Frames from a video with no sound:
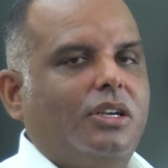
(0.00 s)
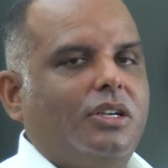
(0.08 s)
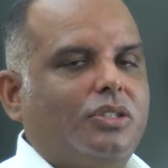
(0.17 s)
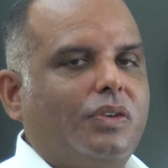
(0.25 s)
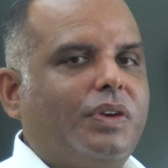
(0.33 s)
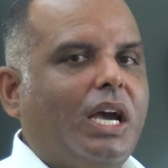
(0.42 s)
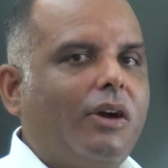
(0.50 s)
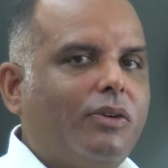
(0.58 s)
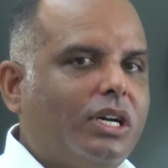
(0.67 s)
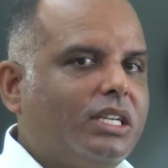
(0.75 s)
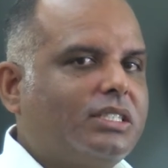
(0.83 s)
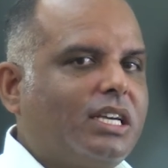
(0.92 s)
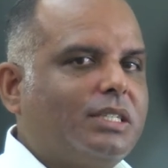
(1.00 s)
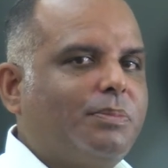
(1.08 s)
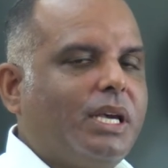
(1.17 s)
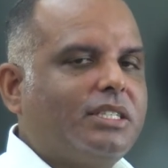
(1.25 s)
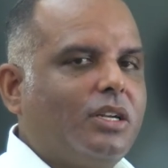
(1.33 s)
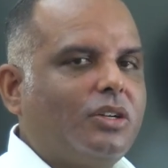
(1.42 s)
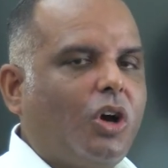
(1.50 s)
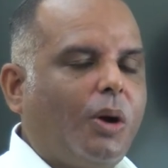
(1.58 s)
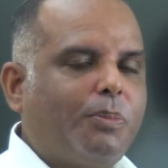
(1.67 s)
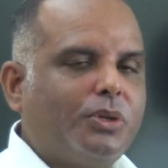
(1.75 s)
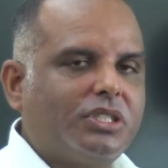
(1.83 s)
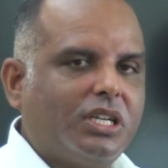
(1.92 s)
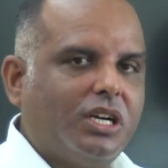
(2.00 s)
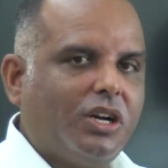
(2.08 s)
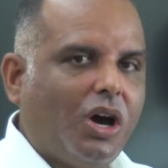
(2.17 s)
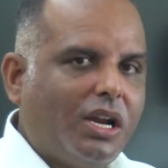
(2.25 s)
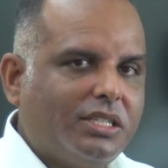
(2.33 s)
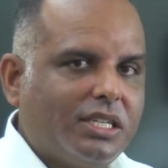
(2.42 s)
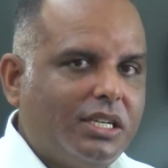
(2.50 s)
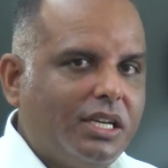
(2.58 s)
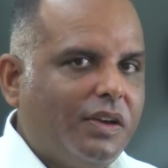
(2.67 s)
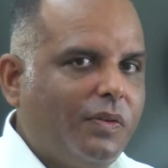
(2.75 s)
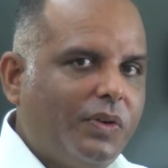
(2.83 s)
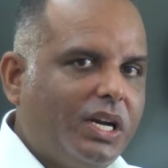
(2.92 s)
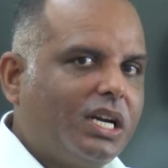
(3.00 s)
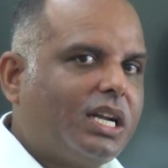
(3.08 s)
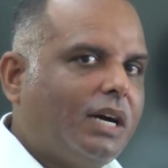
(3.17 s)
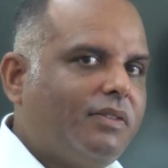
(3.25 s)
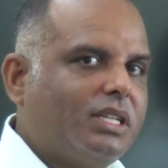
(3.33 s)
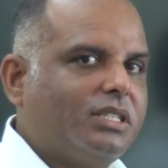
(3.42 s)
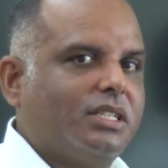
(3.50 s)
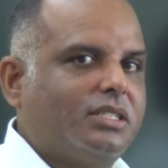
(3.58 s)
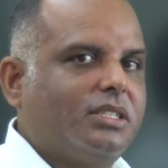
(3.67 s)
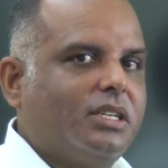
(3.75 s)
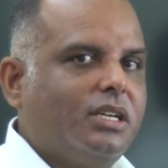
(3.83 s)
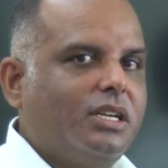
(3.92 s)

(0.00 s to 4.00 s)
So, if you have to discuss based on composition and origin, we did cover this,